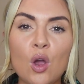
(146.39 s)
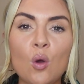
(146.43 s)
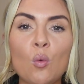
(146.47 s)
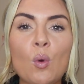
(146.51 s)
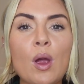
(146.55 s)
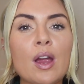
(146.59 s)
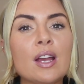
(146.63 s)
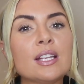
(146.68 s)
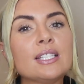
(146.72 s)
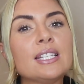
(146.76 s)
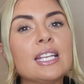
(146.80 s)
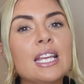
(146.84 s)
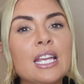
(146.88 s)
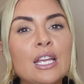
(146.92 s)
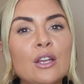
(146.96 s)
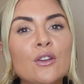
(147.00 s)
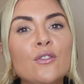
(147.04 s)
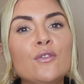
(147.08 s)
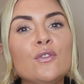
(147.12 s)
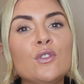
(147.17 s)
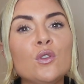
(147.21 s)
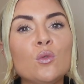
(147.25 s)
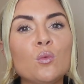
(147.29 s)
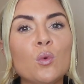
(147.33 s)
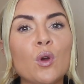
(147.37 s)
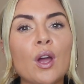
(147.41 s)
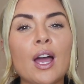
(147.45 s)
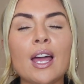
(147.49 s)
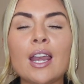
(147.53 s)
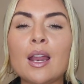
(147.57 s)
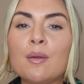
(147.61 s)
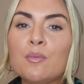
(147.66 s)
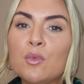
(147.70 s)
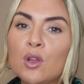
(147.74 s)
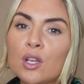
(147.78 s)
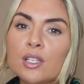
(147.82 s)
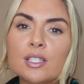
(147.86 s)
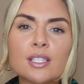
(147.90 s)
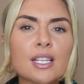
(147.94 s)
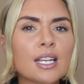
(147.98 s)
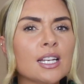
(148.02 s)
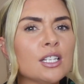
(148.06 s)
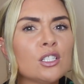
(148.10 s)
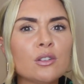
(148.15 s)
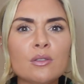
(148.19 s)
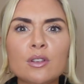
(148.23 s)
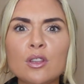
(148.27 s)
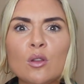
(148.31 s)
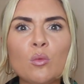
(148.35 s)
Whereas if you were, and I'm not
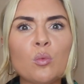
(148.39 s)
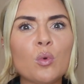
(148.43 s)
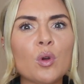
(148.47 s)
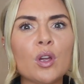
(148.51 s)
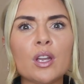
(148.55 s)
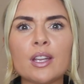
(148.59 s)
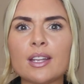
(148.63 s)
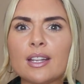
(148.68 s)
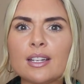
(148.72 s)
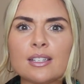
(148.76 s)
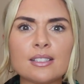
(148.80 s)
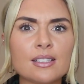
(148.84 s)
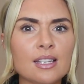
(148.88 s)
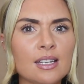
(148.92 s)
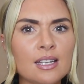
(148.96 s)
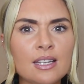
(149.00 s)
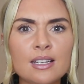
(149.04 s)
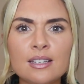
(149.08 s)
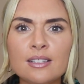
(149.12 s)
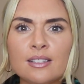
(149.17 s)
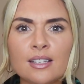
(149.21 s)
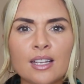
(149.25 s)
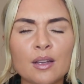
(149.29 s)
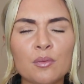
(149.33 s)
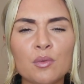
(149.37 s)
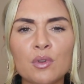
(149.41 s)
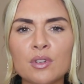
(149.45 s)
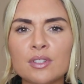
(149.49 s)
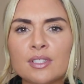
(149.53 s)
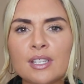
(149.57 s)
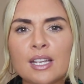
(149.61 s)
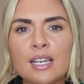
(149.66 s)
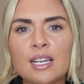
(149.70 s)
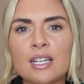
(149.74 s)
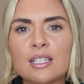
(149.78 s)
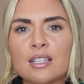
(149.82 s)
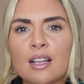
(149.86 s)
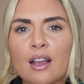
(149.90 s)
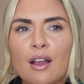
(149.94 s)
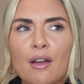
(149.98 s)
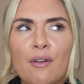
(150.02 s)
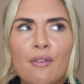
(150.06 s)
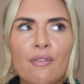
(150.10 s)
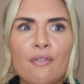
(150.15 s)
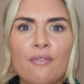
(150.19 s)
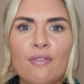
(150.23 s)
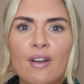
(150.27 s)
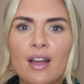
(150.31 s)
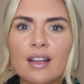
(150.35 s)
saying doing the work is easy, I'm not saying it's like a
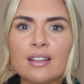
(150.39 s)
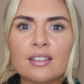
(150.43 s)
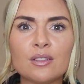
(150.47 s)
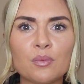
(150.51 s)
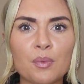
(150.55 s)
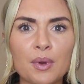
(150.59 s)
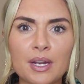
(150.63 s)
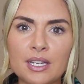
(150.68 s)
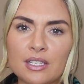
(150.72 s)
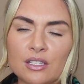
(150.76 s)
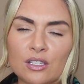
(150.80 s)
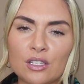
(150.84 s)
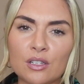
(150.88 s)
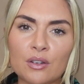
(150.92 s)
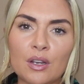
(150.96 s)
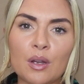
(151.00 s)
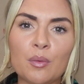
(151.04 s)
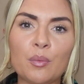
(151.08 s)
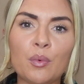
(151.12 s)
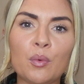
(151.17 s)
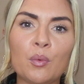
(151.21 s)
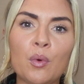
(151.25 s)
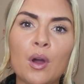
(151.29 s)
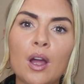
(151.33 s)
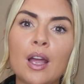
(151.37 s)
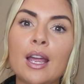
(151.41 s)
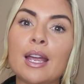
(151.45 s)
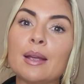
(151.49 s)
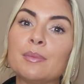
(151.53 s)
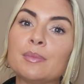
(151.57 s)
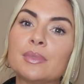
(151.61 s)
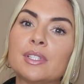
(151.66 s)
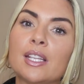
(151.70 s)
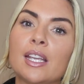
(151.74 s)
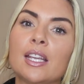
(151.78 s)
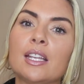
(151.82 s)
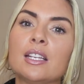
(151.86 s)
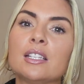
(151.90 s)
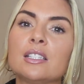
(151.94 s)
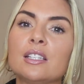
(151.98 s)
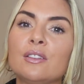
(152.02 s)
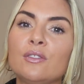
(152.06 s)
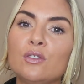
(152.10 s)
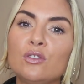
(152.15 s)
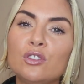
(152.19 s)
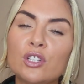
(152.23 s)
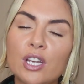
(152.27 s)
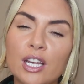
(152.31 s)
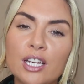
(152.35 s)
fast way to do it, but what I am saying is
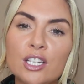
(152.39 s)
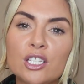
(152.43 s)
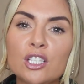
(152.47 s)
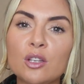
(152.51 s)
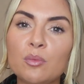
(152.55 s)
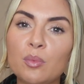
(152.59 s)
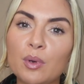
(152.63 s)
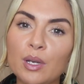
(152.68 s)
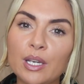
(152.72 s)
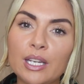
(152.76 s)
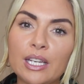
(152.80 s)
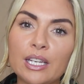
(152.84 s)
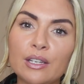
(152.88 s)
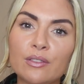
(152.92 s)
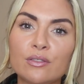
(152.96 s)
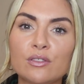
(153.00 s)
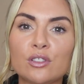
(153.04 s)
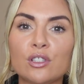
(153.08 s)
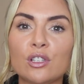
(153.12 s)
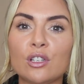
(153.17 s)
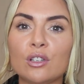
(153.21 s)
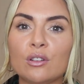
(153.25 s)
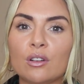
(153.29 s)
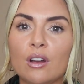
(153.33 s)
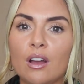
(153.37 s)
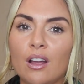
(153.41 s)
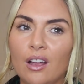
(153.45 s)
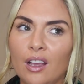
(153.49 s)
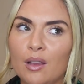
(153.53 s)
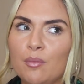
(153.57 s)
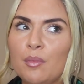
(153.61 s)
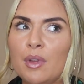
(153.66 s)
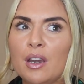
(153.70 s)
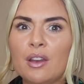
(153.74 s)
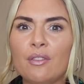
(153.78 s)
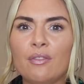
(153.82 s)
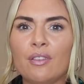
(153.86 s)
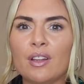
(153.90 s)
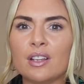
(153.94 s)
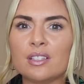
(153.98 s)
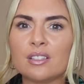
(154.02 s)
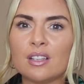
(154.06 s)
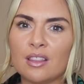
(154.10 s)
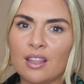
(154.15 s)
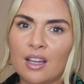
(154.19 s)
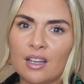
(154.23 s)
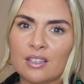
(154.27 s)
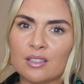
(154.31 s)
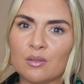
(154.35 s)
if you change the belief to, I manifest
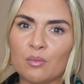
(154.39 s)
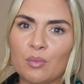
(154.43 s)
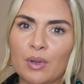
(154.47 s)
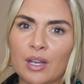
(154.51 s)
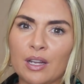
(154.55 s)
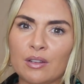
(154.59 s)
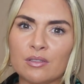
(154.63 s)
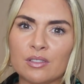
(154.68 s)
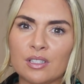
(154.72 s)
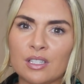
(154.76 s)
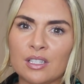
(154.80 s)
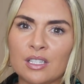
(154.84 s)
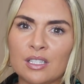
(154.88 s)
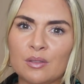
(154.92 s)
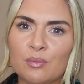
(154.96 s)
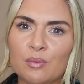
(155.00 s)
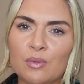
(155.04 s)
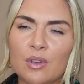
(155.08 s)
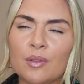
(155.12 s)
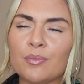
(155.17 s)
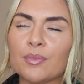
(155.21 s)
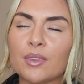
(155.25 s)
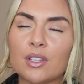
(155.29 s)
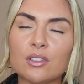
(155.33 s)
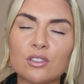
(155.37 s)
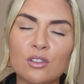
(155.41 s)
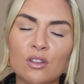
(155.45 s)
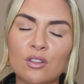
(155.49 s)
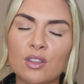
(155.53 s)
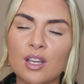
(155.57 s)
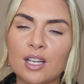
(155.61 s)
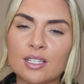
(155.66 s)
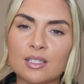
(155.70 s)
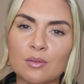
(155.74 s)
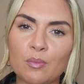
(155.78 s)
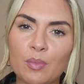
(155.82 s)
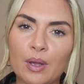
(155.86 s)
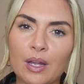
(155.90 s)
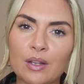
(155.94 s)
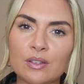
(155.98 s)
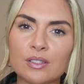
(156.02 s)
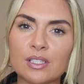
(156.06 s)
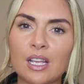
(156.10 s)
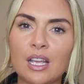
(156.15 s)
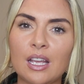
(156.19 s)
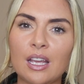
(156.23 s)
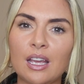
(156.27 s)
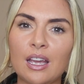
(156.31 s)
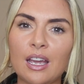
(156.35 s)
£1,000 in this,
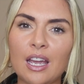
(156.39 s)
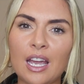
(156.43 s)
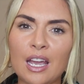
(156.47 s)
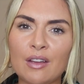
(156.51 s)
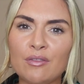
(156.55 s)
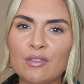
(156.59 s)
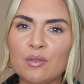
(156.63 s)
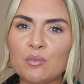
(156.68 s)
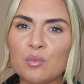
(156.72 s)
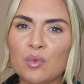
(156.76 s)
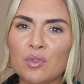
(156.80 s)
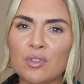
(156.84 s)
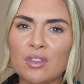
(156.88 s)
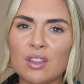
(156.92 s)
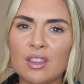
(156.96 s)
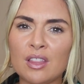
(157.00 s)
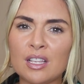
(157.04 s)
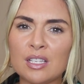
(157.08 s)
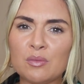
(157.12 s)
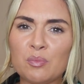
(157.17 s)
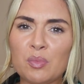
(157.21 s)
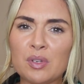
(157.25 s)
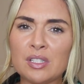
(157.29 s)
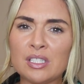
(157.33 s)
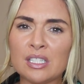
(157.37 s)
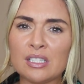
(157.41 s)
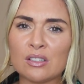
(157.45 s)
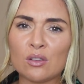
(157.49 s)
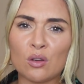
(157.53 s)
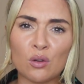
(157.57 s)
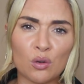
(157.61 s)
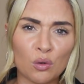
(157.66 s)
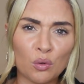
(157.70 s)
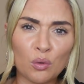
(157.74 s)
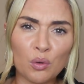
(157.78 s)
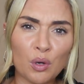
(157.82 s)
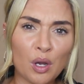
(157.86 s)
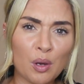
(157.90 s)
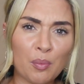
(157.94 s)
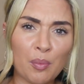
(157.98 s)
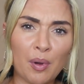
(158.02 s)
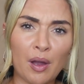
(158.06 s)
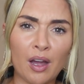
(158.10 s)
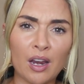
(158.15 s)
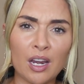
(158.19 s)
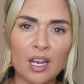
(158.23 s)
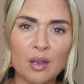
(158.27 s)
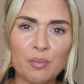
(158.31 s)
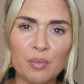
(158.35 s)
£2,000 every month in this business on
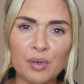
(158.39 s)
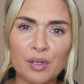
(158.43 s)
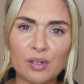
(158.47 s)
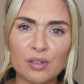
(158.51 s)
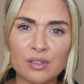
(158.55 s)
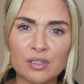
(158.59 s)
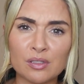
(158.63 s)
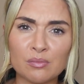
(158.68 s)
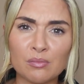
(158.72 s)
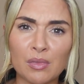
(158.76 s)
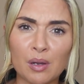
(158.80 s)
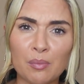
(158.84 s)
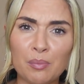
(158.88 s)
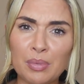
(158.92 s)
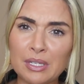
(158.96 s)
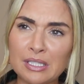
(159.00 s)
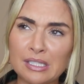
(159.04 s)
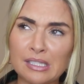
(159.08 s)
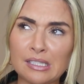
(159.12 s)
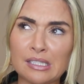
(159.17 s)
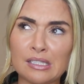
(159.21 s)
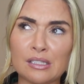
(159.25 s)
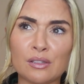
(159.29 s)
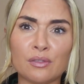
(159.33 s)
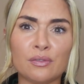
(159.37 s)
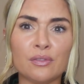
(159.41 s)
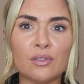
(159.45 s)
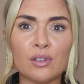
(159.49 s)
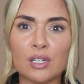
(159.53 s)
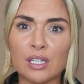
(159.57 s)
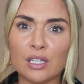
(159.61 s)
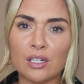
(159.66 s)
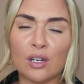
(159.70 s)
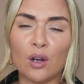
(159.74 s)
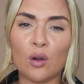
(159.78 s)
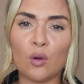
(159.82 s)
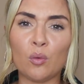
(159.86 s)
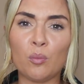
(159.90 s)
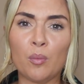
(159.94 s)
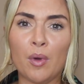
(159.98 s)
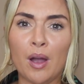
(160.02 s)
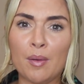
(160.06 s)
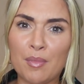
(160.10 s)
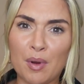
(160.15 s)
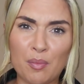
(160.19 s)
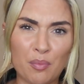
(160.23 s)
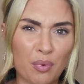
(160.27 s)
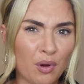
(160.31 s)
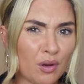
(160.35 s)
autopilot because my business is a fucking
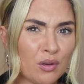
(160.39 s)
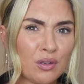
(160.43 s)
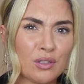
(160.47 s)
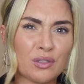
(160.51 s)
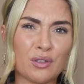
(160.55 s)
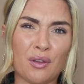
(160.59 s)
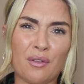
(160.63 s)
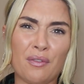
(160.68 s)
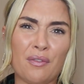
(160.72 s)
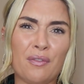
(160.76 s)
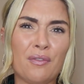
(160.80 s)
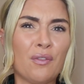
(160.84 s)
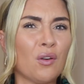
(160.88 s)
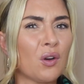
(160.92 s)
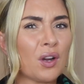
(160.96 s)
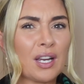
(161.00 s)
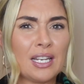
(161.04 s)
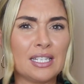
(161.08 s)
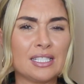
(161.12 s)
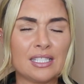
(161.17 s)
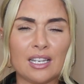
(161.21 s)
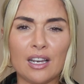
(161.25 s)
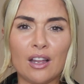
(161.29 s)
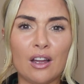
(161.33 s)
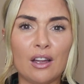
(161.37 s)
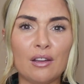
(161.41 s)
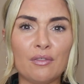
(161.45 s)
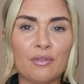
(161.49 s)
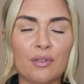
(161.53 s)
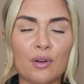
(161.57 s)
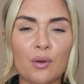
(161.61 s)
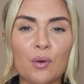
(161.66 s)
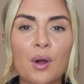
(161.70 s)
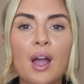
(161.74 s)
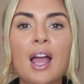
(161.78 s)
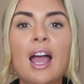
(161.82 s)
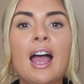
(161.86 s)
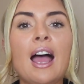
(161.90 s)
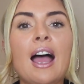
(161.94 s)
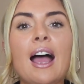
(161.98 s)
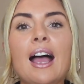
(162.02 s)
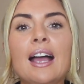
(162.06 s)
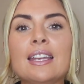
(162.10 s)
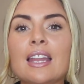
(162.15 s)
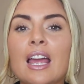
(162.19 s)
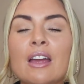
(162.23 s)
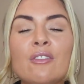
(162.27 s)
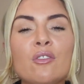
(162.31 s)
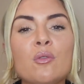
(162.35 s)
goldmine, my products are fucking delightful,
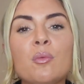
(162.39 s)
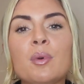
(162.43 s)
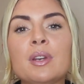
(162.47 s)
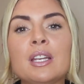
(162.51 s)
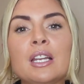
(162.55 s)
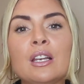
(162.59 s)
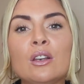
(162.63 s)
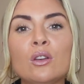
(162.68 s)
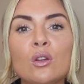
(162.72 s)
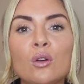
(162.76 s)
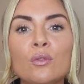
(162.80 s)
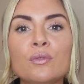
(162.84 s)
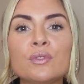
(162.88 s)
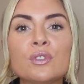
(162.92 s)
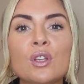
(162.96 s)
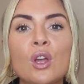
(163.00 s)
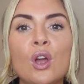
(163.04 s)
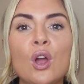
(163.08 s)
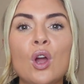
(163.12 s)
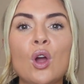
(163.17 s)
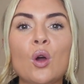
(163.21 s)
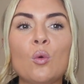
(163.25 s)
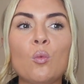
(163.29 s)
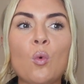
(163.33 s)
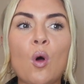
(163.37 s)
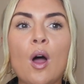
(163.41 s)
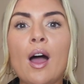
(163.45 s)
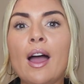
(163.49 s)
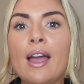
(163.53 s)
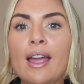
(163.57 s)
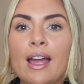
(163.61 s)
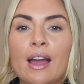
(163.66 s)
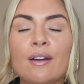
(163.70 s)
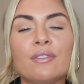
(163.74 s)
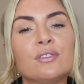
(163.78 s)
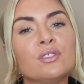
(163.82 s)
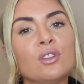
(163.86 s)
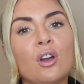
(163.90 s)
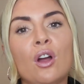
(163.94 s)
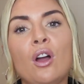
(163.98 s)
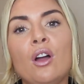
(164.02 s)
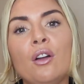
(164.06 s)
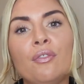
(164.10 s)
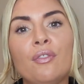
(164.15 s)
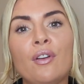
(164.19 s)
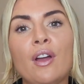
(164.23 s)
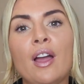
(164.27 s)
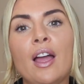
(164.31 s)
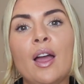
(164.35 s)
and everybody loves what I have to
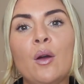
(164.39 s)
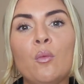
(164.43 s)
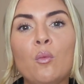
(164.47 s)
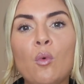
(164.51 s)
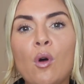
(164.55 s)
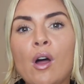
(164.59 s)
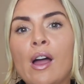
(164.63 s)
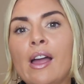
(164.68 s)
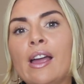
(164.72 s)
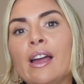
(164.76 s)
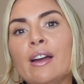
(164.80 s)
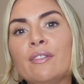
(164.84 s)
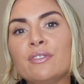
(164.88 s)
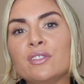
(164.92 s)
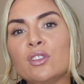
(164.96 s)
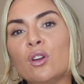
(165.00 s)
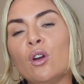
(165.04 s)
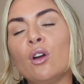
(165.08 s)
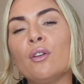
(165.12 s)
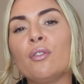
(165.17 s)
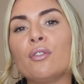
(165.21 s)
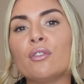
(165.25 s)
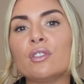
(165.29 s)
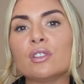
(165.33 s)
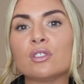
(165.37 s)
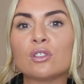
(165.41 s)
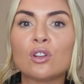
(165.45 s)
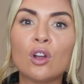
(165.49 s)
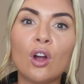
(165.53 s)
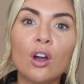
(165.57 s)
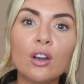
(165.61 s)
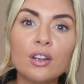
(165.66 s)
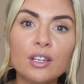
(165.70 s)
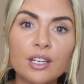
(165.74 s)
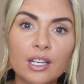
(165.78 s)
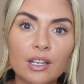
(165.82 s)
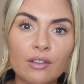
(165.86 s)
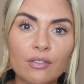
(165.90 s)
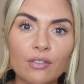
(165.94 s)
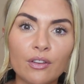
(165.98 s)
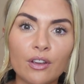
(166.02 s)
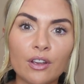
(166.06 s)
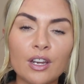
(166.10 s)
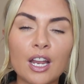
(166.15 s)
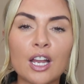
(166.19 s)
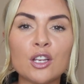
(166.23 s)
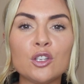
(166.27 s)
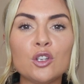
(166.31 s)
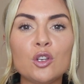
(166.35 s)
offer, and what I have to offer is God-given,
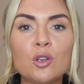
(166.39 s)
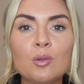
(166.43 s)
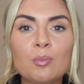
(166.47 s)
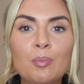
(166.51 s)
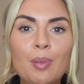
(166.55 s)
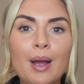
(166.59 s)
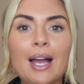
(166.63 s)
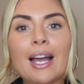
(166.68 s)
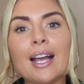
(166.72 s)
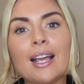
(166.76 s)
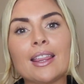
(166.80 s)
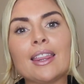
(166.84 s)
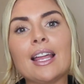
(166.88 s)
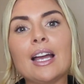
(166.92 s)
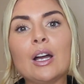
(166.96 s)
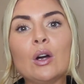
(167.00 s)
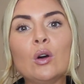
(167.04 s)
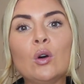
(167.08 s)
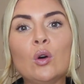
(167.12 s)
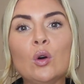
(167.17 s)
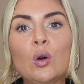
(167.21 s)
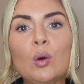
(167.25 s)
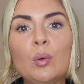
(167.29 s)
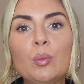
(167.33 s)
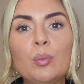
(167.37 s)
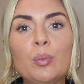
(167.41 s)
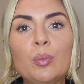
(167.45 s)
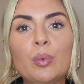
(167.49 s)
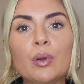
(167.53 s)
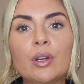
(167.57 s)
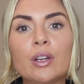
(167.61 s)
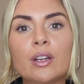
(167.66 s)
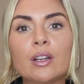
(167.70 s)
and you back that up,